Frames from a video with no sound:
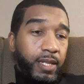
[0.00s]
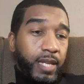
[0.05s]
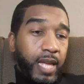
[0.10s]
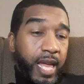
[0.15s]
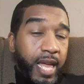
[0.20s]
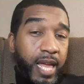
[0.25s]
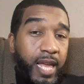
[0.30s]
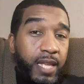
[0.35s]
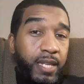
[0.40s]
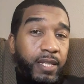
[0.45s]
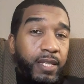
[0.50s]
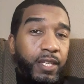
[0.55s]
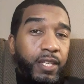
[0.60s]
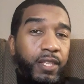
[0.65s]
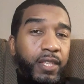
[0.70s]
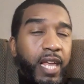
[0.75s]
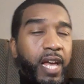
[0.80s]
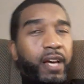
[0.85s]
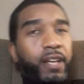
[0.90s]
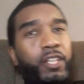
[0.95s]
And
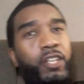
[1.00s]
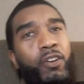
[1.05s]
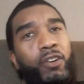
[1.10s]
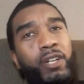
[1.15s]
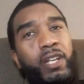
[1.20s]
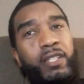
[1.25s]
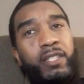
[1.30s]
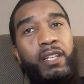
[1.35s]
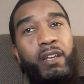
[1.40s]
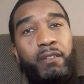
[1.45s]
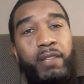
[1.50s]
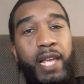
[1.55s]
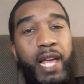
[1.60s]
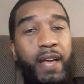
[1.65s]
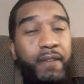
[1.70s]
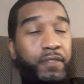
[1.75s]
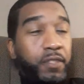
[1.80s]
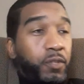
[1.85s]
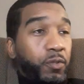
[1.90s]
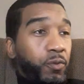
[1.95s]
now you don't necessarily
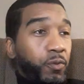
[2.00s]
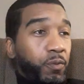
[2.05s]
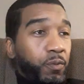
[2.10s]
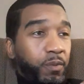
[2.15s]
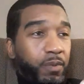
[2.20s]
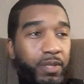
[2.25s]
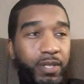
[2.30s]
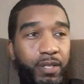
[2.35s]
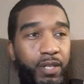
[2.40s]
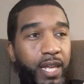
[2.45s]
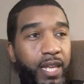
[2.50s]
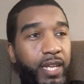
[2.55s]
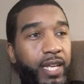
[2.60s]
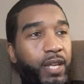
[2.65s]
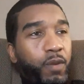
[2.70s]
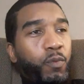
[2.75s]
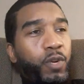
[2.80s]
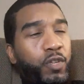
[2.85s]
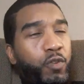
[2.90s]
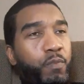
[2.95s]
have to, and
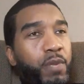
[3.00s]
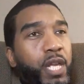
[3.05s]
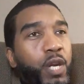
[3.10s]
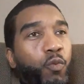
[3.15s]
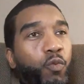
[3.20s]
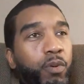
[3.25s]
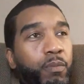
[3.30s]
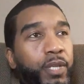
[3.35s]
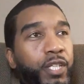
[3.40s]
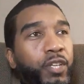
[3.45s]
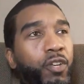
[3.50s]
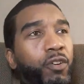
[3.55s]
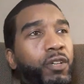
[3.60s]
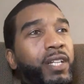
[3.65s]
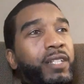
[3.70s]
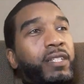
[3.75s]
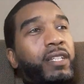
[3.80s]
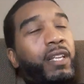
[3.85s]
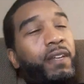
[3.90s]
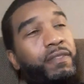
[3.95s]
again, when you meet a woman, you don't
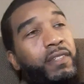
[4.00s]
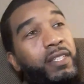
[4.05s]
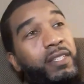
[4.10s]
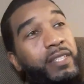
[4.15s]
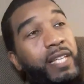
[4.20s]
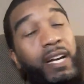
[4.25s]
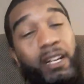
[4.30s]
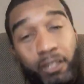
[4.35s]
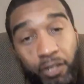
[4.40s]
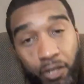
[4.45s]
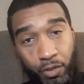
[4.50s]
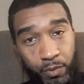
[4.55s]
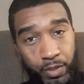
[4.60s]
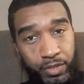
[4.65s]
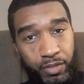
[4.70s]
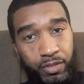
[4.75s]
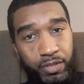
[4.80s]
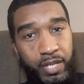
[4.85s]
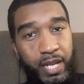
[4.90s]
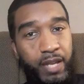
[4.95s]
necessarily have to tell
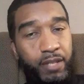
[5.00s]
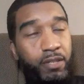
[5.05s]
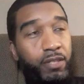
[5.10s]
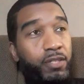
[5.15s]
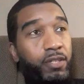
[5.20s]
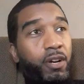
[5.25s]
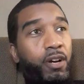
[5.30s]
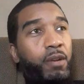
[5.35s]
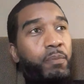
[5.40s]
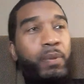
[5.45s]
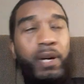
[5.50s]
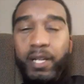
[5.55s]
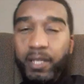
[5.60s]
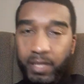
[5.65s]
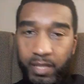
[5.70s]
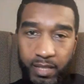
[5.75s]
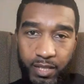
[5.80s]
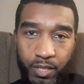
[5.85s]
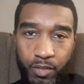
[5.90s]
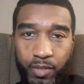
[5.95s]
what your standards are,
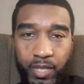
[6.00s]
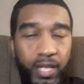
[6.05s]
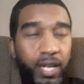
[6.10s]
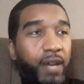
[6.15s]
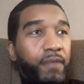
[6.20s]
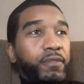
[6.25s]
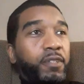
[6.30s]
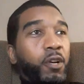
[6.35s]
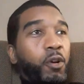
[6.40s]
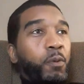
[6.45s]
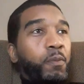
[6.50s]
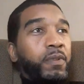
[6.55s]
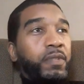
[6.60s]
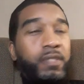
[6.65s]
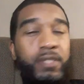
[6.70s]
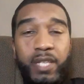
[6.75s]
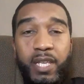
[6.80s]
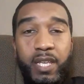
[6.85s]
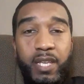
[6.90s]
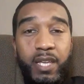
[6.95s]
but you can observe and
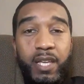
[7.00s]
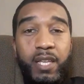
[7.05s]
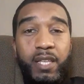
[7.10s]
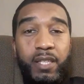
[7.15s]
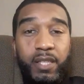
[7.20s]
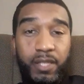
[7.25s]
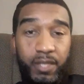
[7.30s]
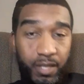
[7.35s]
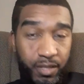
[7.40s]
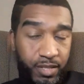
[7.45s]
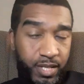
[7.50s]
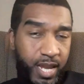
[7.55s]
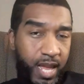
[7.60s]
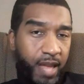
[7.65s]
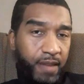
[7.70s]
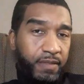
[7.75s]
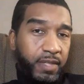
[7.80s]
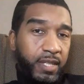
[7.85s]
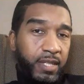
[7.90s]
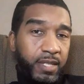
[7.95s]
see, does she
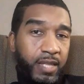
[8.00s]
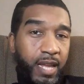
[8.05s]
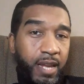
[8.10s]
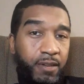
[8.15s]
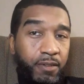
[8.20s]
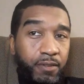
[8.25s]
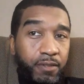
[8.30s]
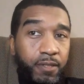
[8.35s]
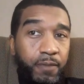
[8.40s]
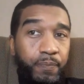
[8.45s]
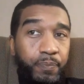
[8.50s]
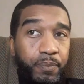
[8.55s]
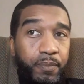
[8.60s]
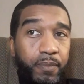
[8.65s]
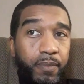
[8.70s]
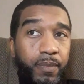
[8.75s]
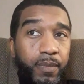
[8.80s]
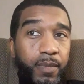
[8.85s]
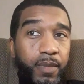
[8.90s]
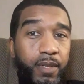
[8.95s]
have these standards,
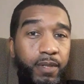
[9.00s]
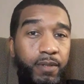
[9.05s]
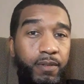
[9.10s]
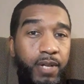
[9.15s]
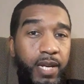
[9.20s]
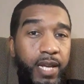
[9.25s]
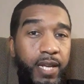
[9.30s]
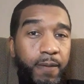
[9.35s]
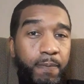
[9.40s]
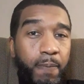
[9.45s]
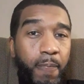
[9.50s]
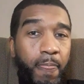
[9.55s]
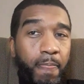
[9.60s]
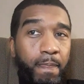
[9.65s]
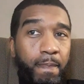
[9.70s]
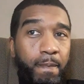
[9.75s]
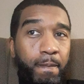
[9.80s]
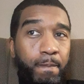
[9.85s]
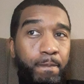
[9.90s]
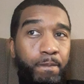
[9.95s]
right?
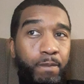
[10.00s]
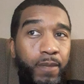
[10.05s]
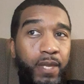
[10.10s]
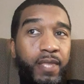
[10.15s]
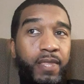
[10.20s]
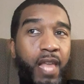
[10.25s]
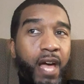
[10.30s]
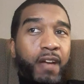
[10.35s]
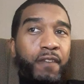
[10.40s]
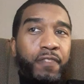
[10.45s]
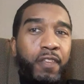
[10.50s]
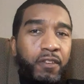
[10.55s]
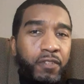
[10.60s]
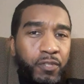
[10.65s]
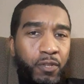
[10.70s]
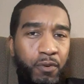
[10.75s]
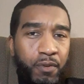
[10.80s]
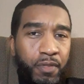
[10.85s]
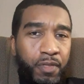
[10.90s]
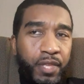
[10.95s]
Now, if there's
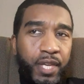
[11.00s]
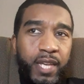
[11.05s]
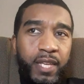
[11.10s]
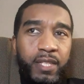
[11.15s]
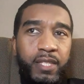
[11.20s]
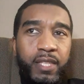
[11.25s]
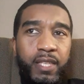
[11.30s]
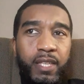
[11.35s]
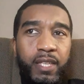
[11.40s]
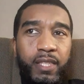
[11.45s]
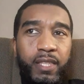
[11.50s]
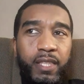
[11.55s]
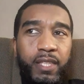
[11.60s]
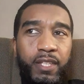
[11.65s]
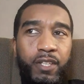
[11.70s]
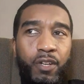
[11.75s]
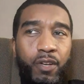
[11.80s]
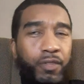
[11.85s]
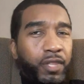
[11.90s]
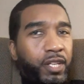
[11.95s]
certain things,
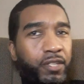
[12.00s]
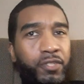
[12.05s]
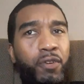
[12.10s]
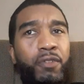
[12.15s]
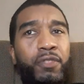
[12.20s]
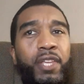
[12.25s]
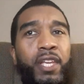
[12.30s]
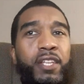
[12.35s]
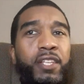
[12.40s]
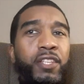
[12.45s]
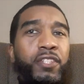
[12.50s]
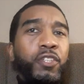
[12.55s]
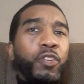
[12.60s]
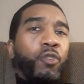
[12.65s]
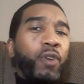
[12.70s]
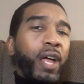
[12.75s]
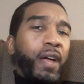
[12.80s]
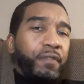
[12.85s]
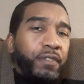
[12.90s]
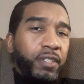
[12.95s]
there's certain things that you
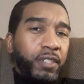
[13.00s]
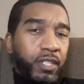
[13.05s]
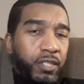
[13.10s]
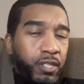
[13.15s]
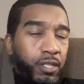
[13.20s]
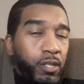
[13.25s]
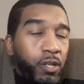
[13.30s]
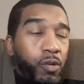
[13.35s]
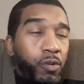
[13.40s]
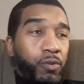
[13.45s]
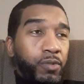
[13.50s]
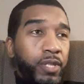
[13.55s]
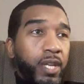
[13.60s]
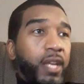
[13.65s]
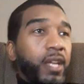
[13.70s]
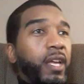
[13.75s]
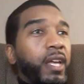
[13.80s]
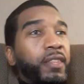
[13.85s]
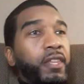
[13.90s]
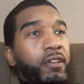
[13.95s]
don't have to disclose,
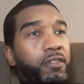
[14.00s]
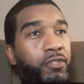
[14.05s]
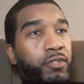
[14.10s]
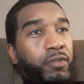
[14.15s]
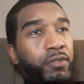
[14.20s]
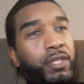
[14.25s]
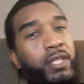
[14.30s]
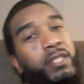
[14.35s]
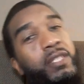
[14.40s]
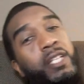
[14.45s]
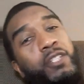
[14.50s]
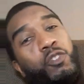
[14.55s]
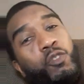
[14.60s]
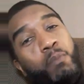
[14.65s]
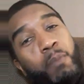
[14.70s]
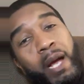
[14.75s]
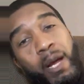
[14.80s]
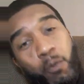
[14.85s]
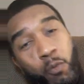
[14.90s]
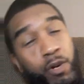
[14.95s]
and there are certain things that you
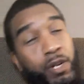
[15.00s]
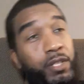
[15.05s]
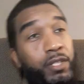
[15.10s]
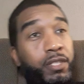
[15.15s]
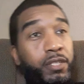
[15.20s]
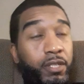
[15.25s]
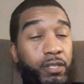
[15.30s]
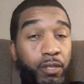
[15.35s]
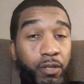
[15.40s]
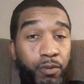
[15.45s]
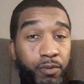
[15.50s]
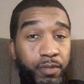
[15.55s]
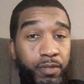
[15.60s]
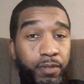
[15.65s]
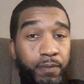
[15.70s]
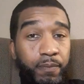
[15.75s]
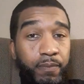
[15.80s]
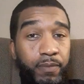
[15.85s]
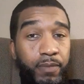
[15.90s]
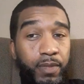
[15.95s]
might want to
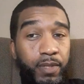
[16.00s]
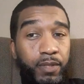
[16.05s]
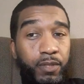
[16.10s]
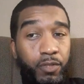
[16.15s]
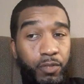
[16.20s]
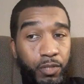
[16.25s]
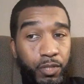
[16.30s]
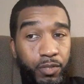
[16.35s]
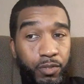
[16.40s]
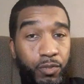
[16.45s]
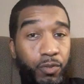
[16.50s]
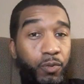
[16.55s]
disclose to